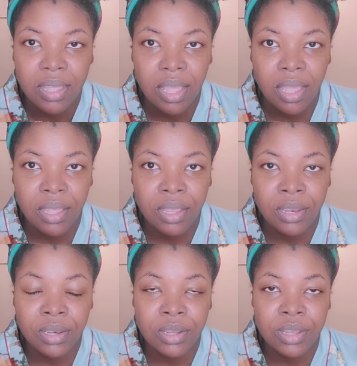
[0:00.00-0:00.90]

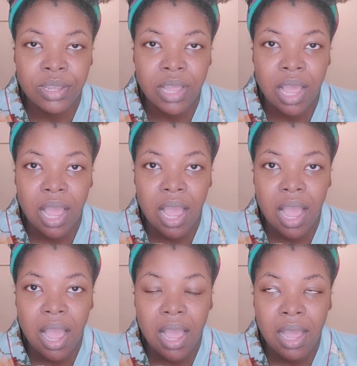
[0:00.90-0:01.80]
And
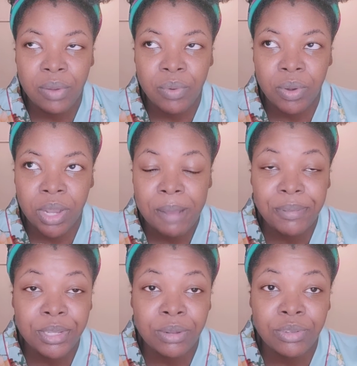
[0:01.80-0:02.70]
I woke up
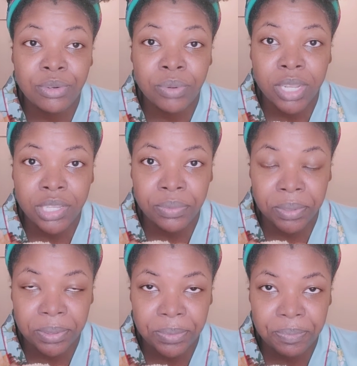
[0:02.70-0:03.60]
to go to the
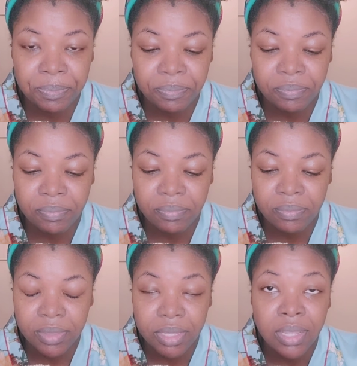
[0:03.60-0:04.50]
restroom.
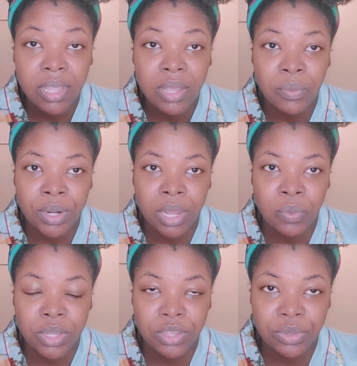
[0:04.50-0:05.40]
And when I
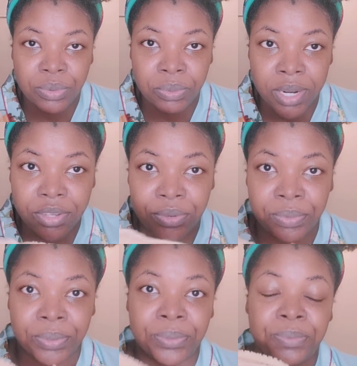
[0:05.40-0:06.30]
went to the
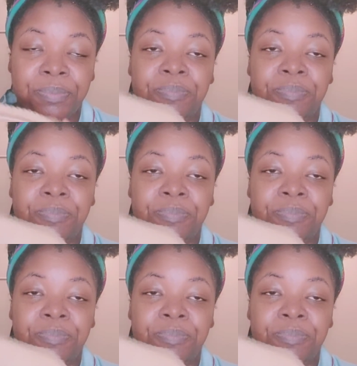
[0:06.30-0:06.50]
restroom,